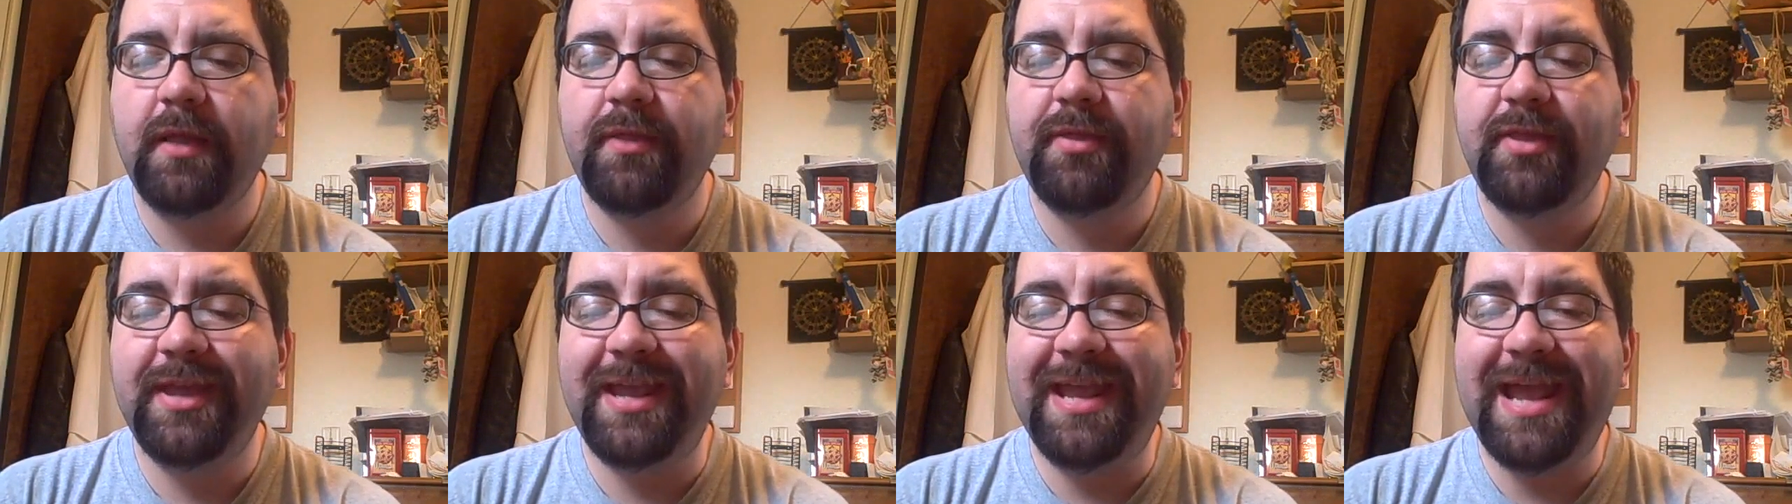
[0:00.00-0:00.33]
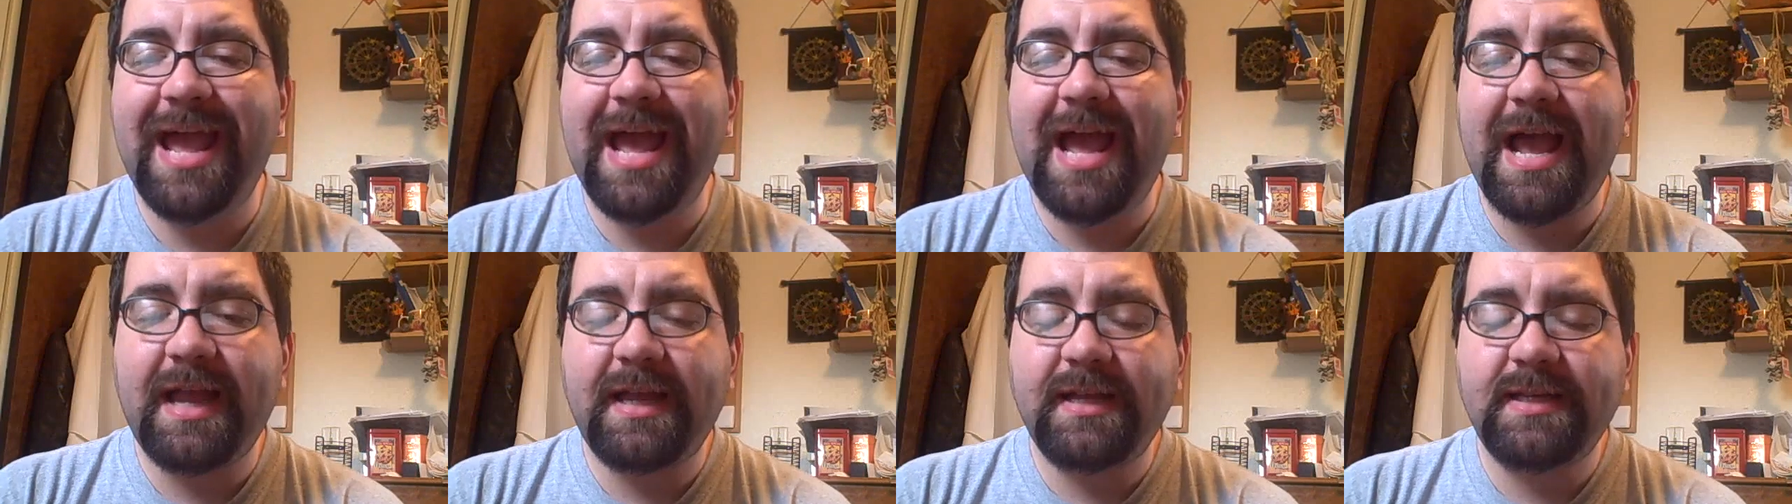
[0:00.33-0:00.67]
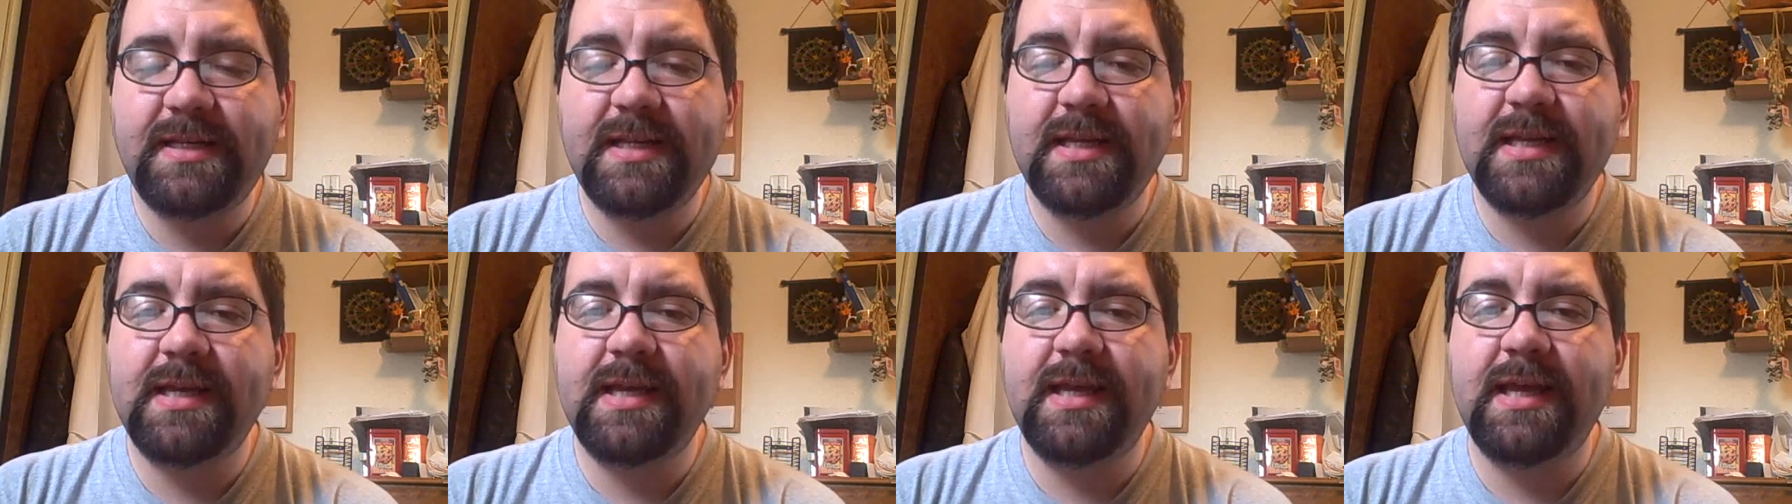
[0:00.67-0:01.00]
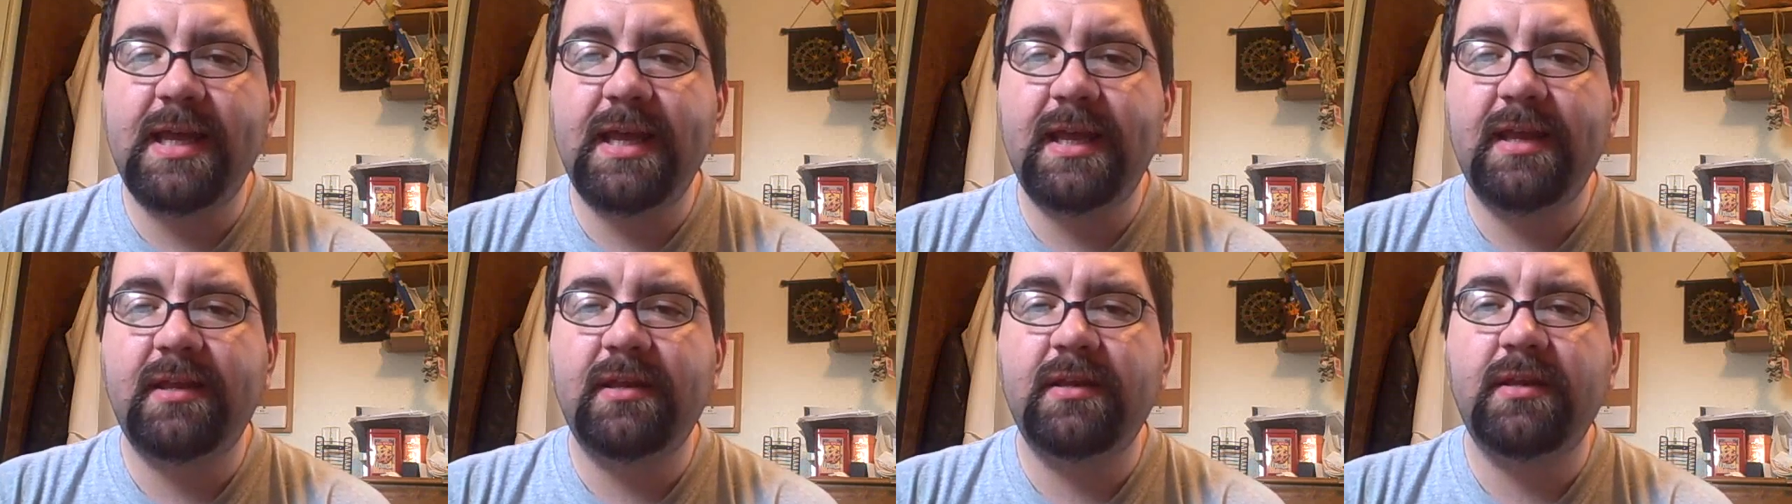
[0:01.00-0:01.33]
The
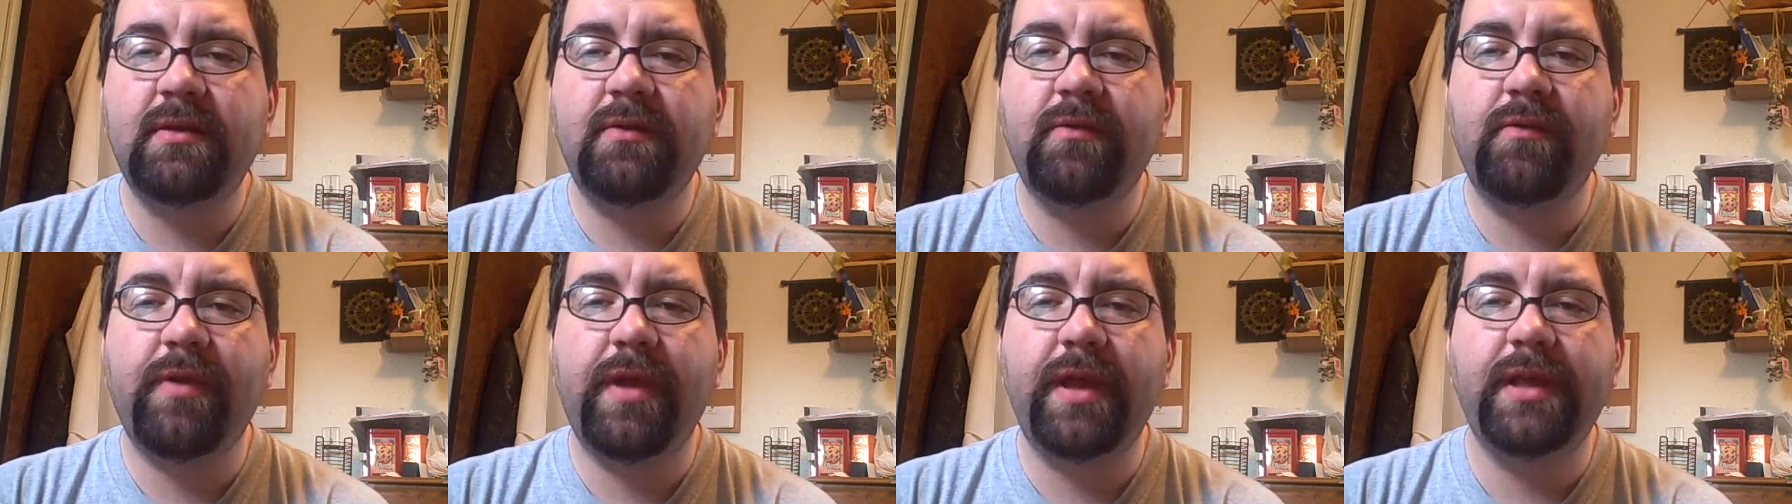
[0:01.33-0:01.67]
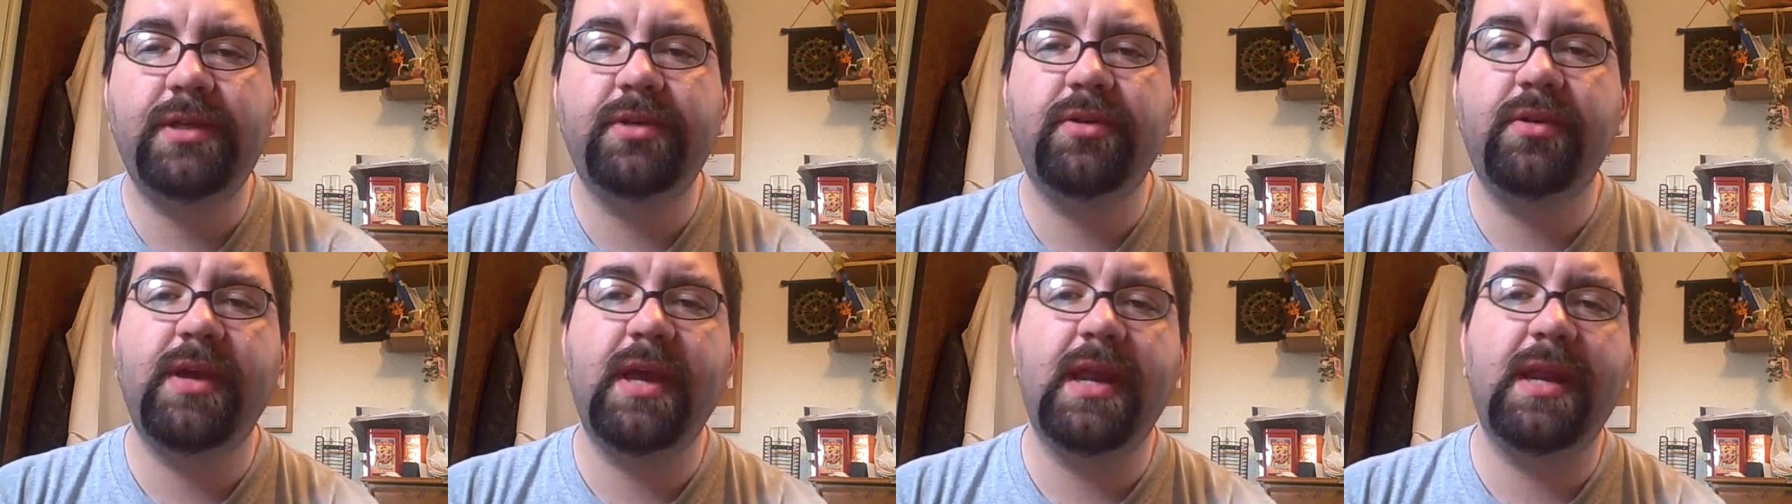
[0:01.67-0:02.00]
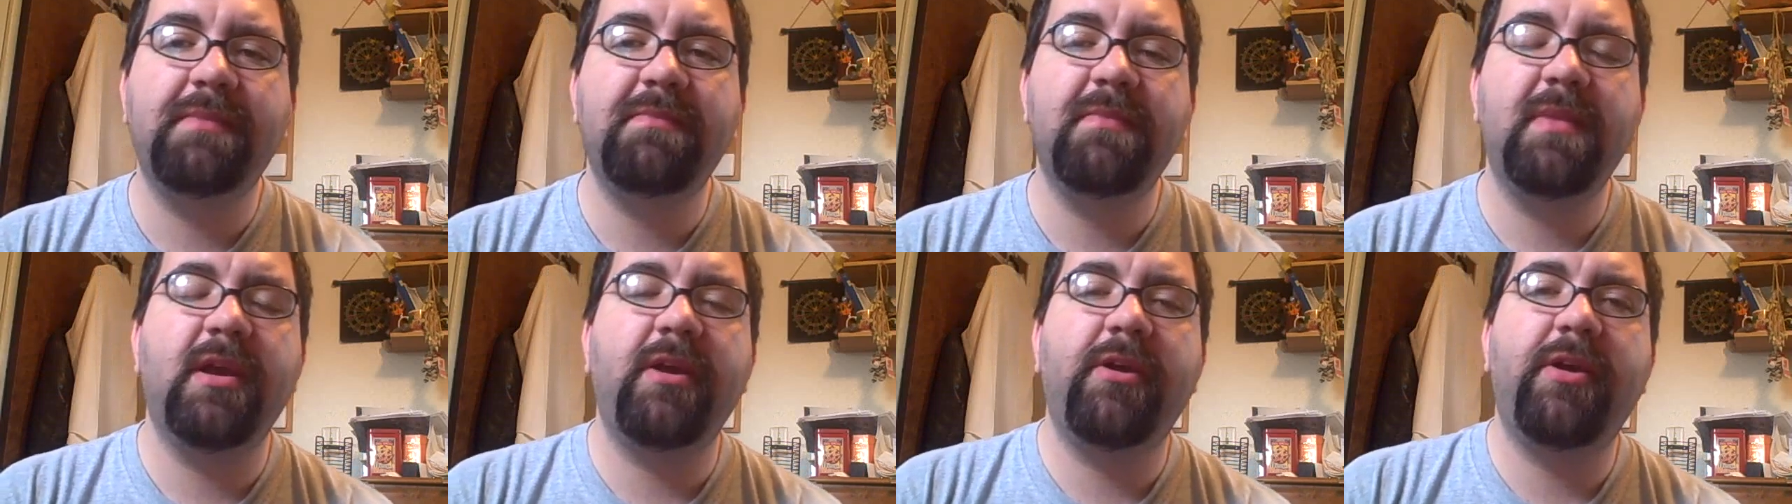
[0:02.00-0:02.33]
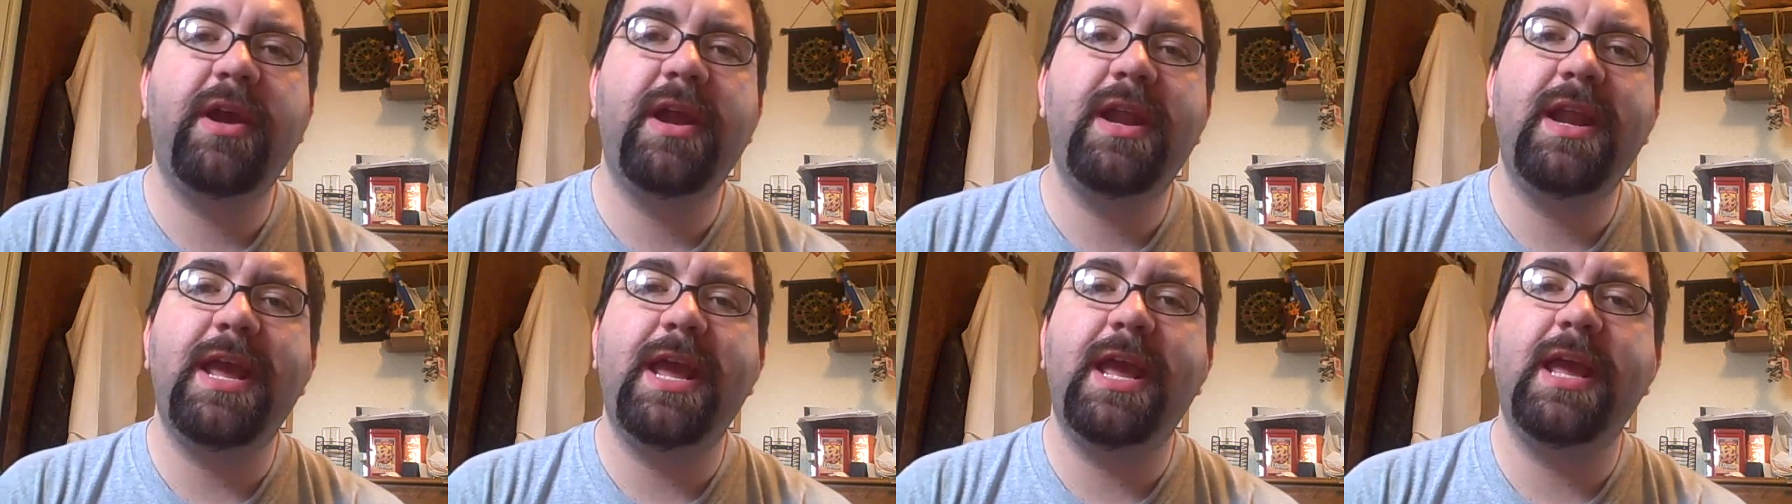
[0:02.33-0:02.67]
acting in Rachel Getting
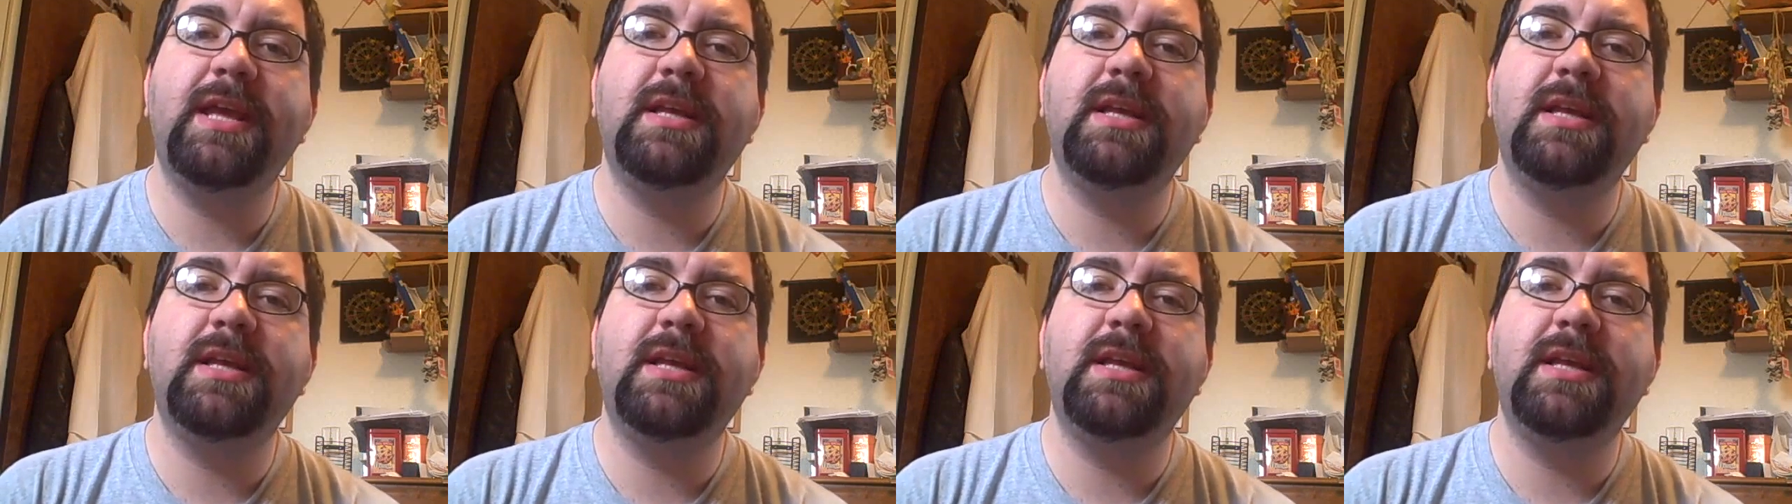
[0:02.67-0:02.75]
Married